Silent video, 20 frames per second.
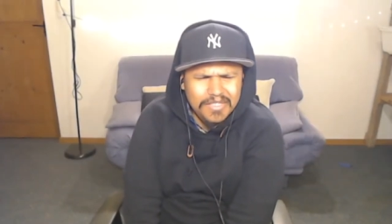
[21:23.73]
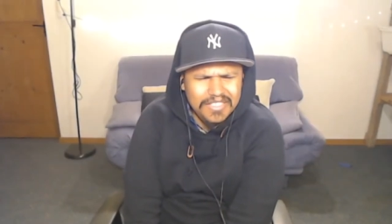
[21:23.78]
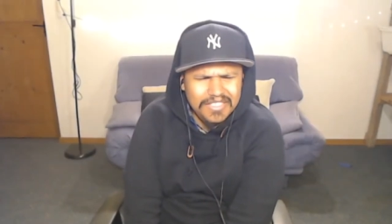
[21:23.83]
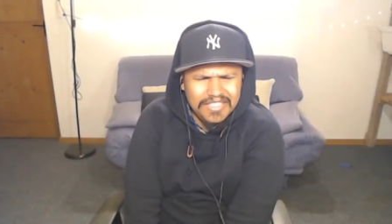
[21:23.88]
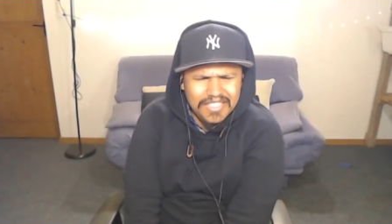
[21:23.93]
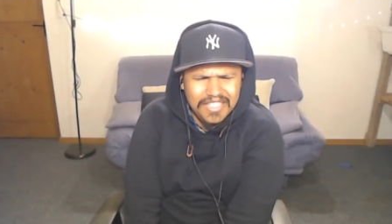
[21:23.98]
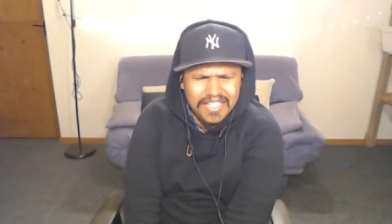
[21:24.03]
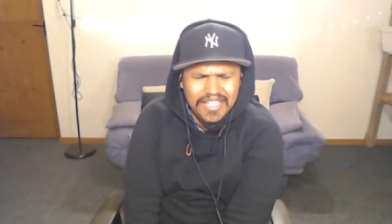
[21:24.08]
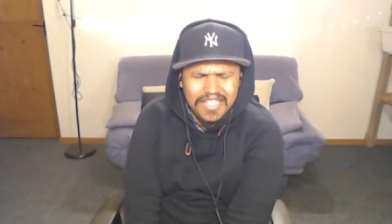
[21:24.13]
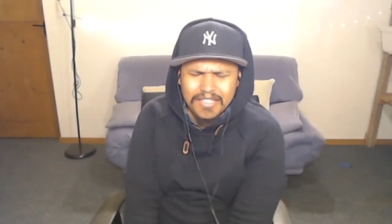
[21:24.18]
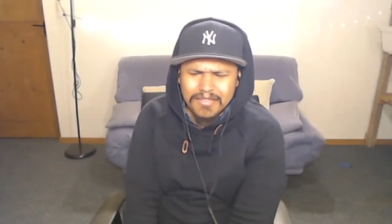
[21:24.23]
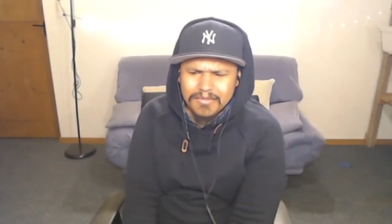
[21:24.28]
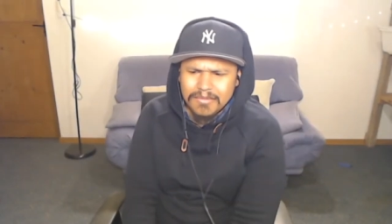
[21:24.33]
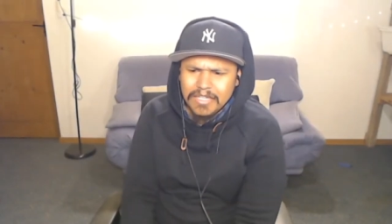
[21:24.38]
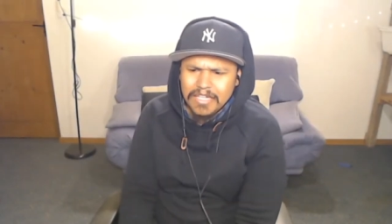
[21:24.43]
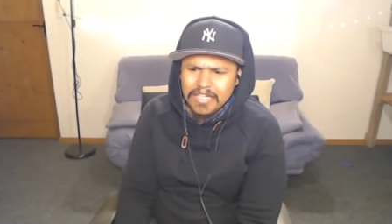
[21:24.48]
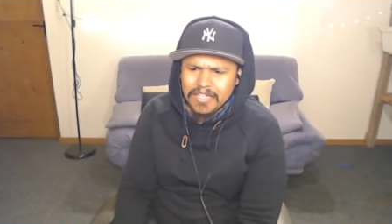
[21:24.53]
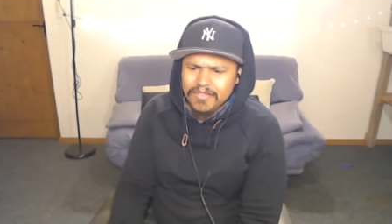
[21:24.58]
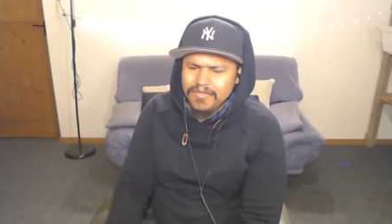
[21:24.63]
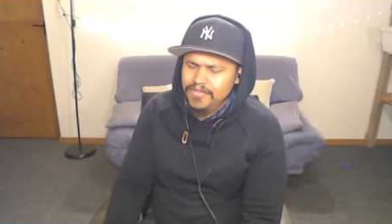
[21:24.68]
What is it? say
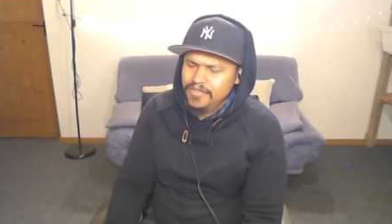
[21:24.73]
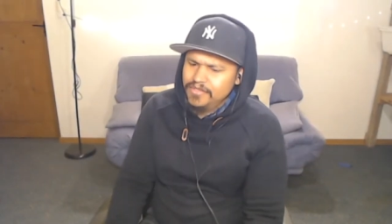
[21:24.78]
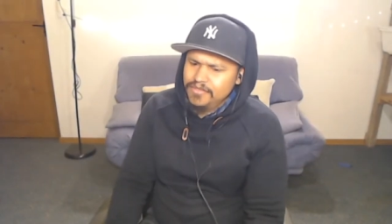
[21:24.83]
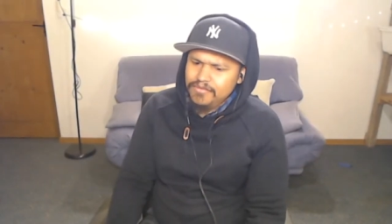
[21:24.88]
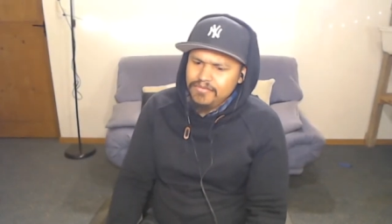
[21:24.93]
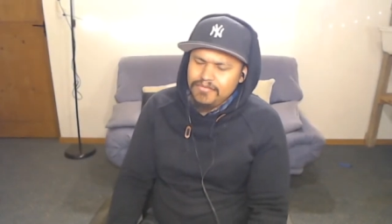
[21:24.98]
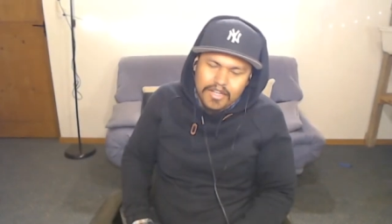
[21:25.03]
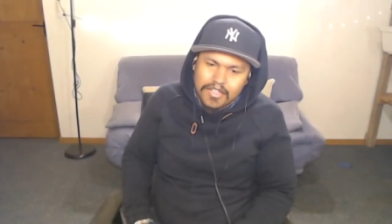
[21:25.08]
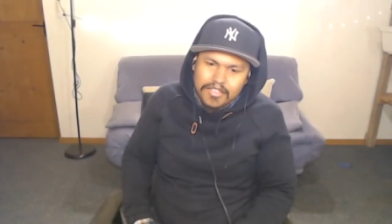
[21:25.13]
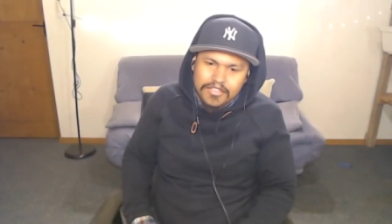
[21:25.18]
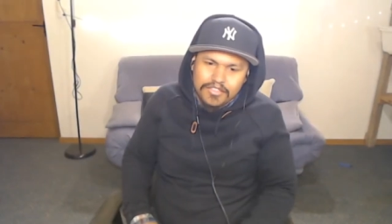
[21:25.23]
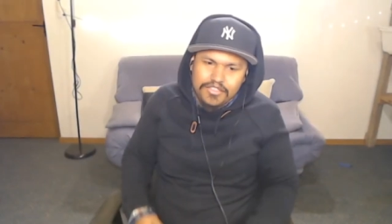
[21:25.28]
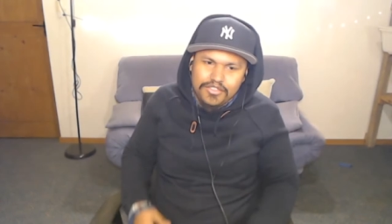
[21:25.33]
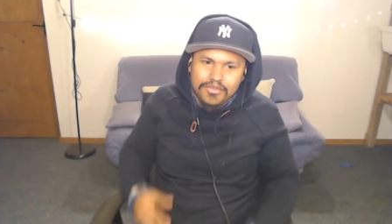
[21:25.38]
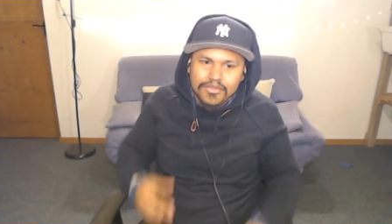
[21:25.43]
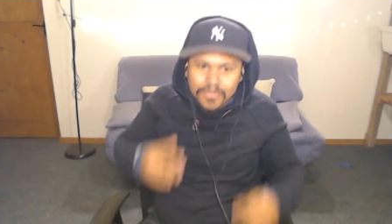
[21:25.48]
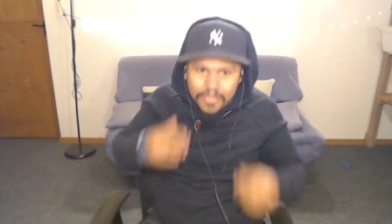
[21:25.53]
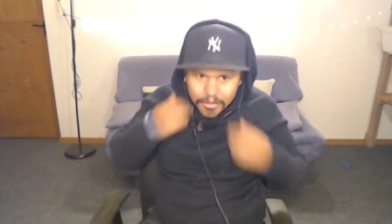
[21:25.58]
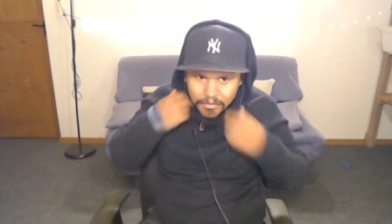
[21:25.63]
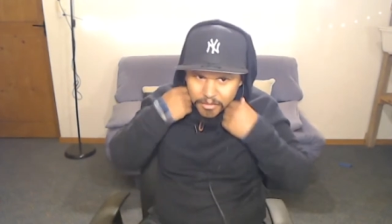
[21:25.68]
I haven't gone
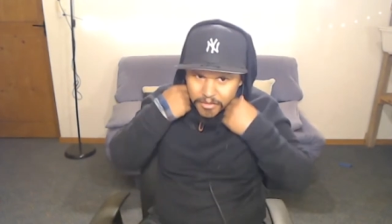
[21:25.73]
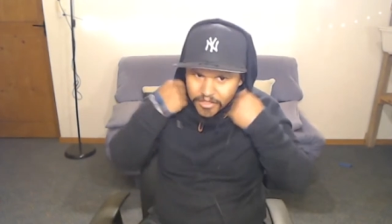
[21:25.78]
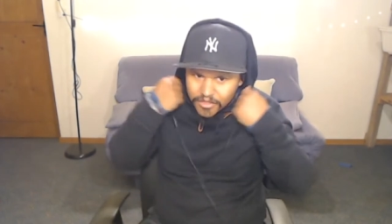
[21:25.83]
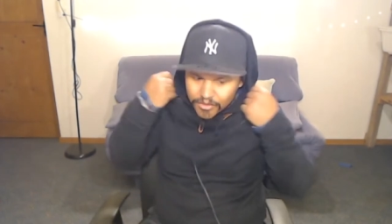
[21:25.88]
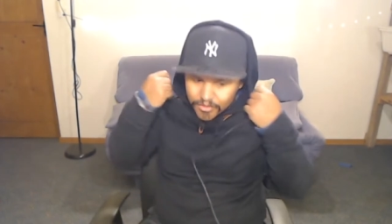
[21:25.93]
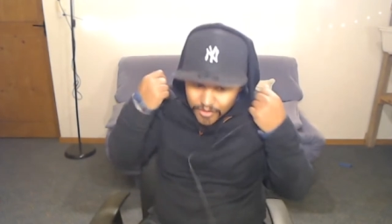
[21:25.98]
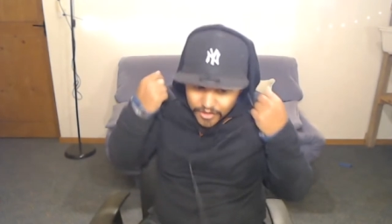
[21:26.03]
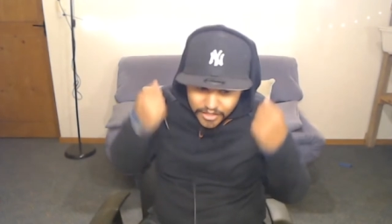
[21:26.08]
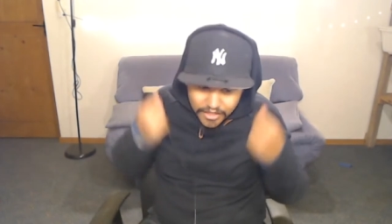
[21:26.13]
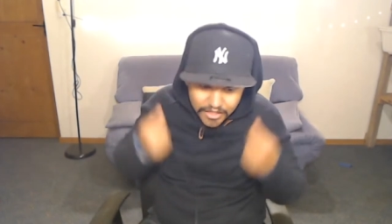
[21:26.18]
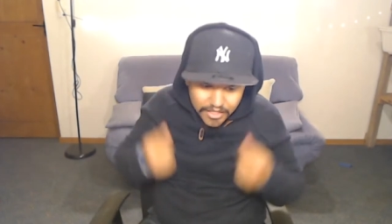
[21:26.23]
too deep into